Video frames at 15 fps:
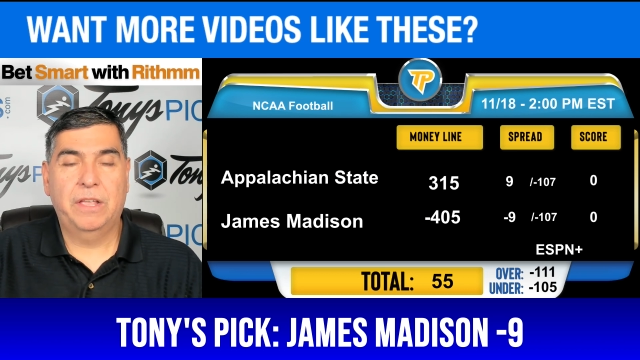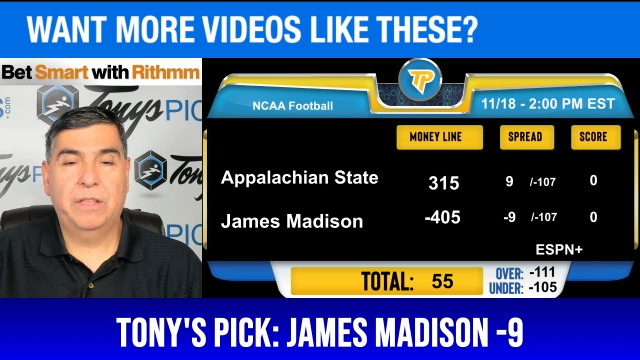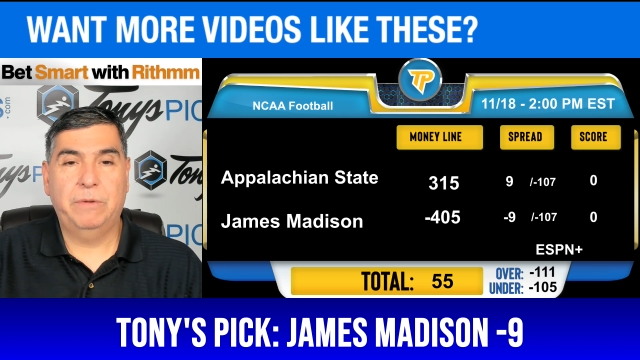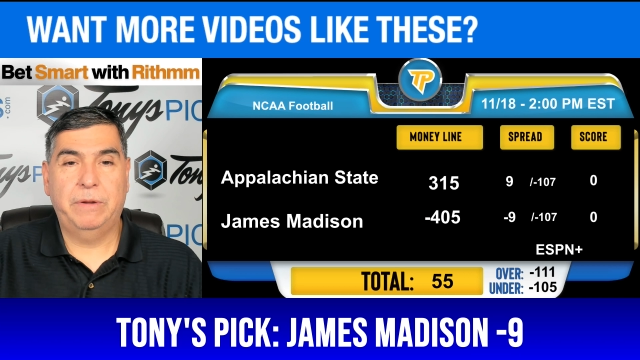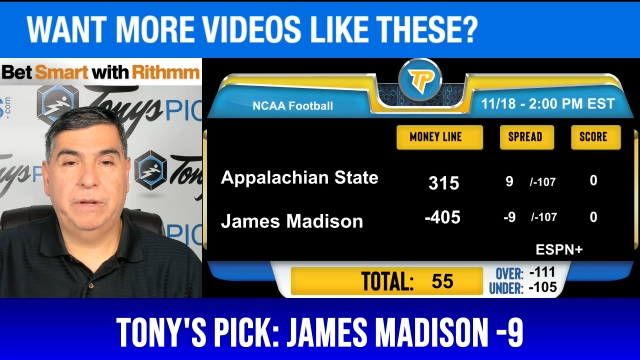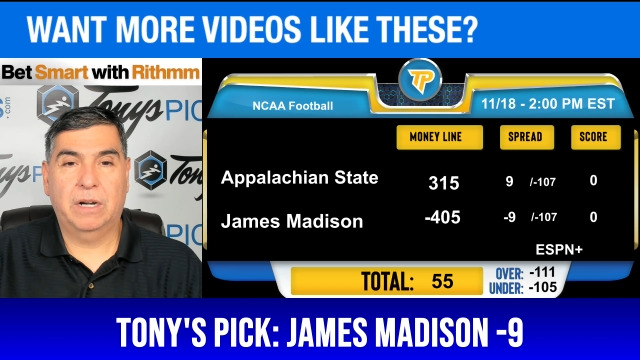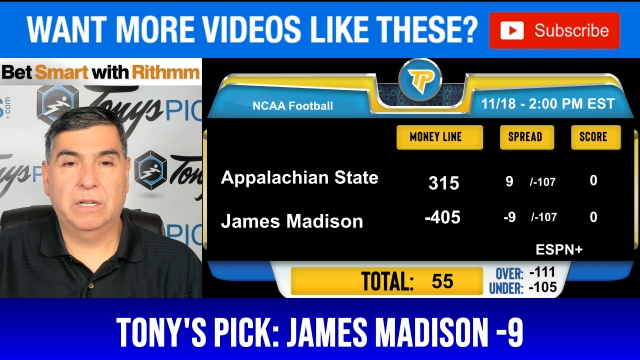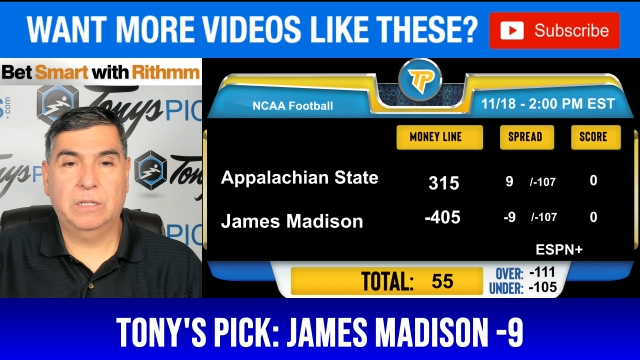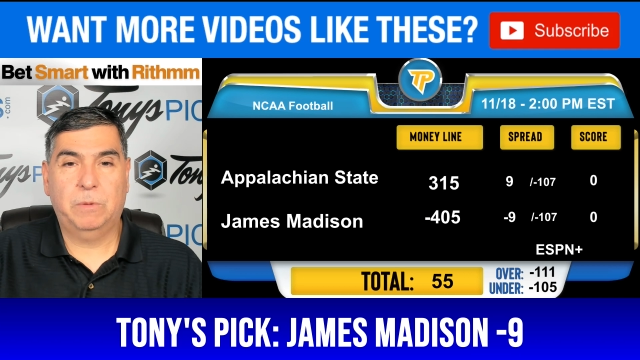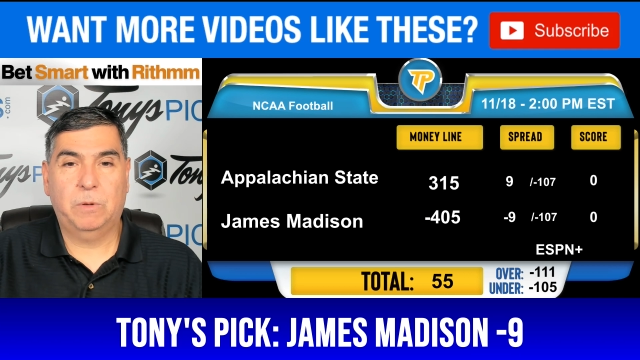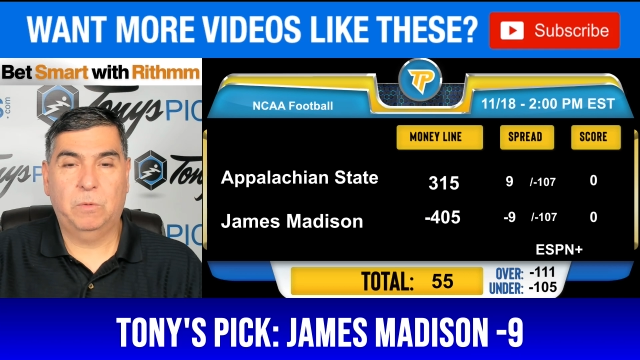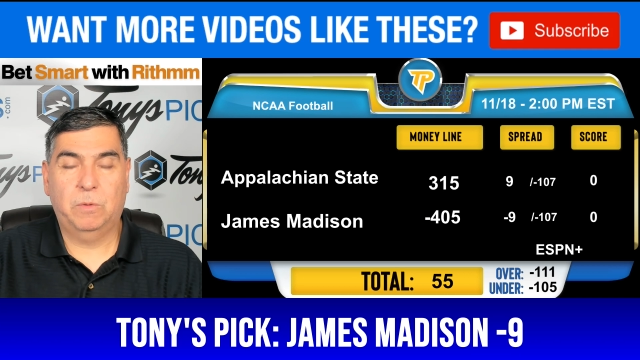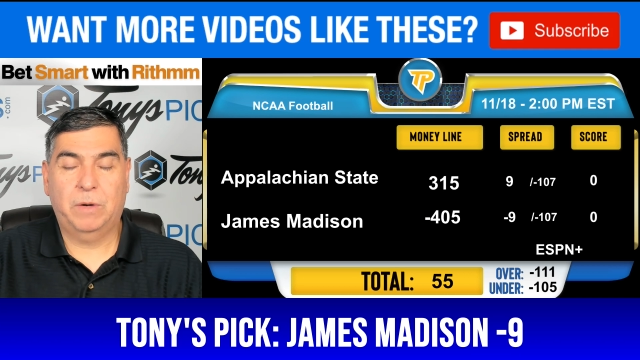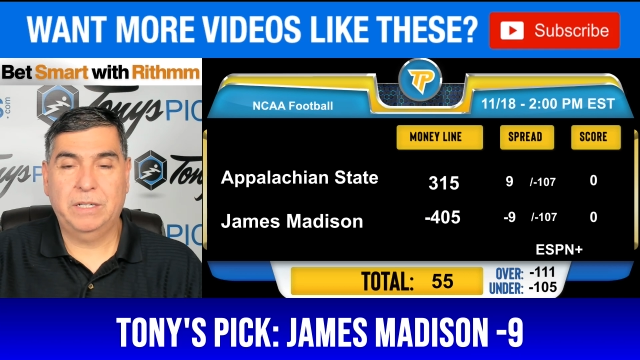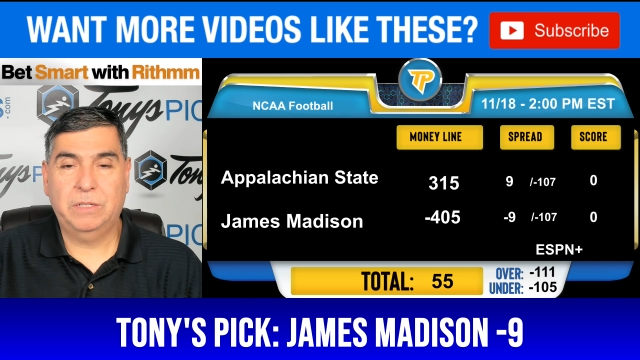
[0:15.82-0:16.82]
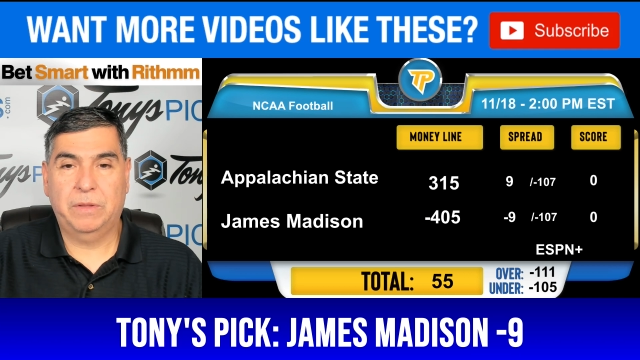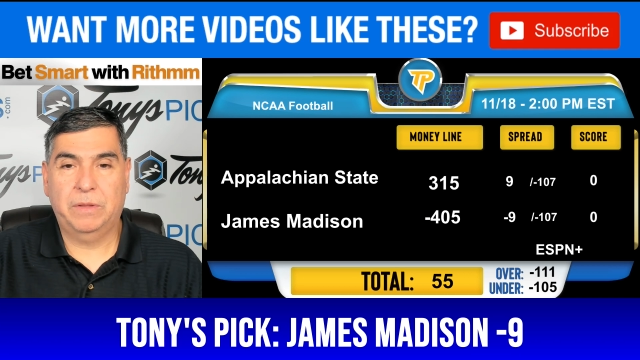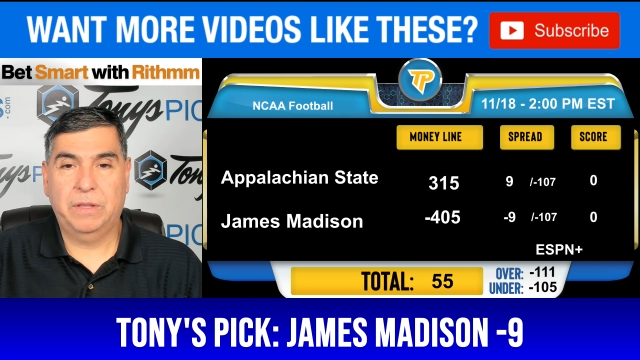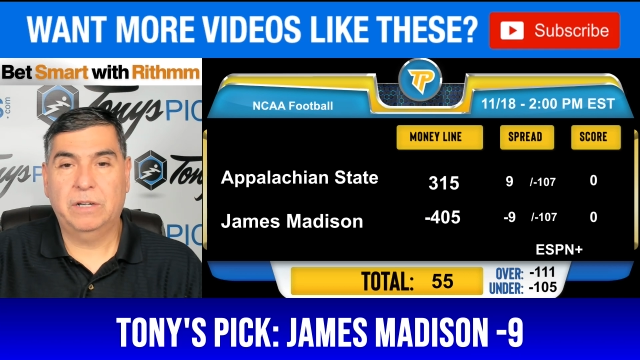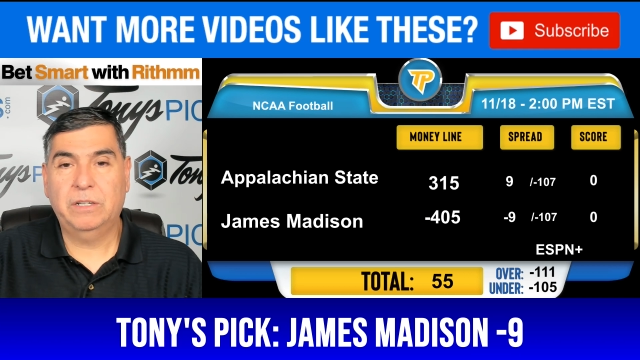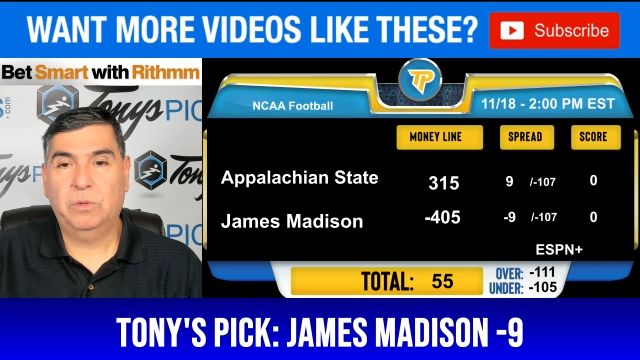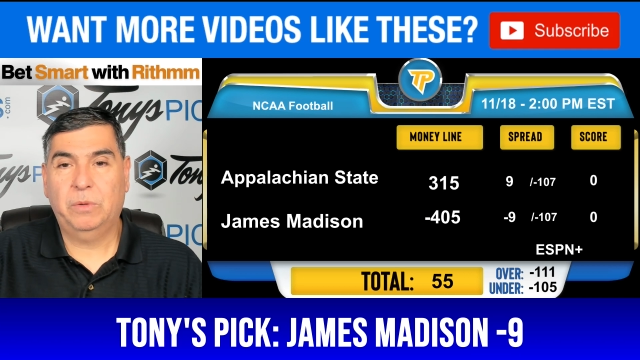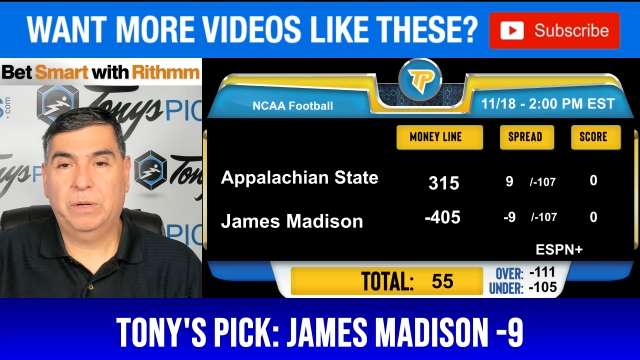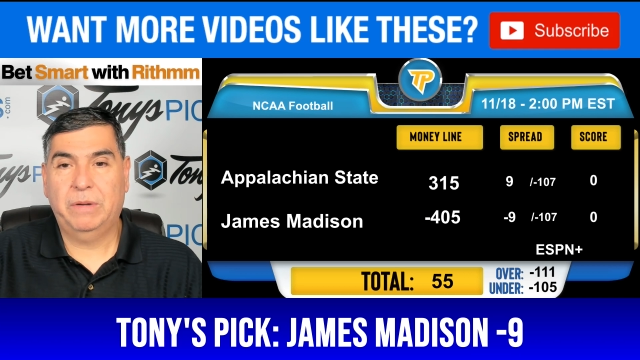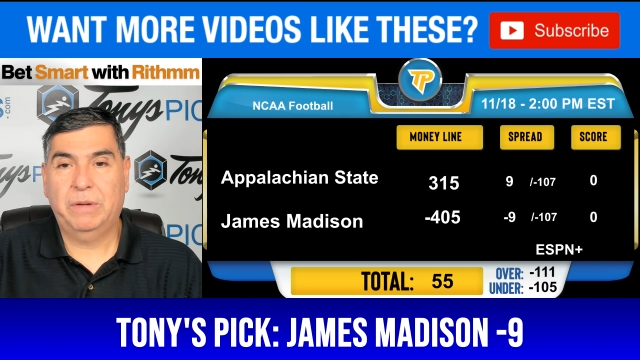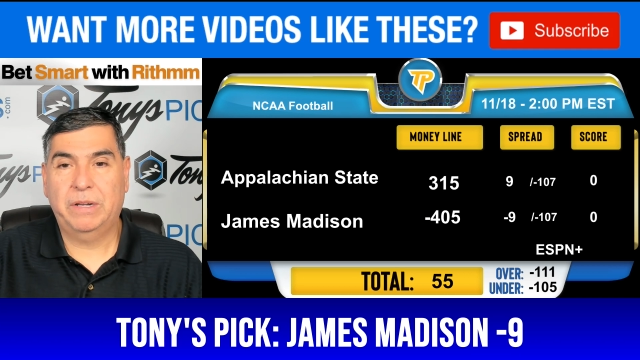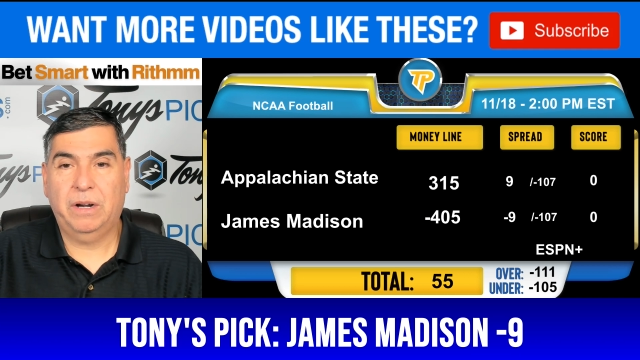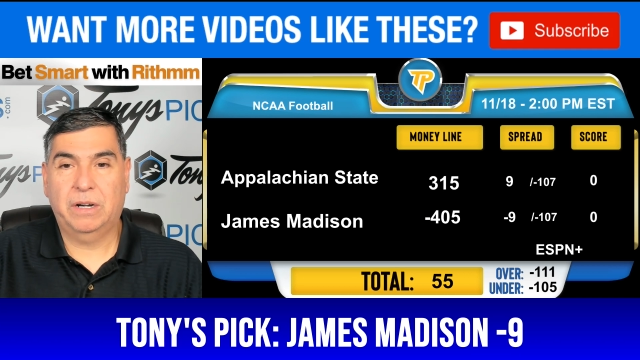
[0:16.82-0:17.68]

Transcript: 3 yards per rush with 121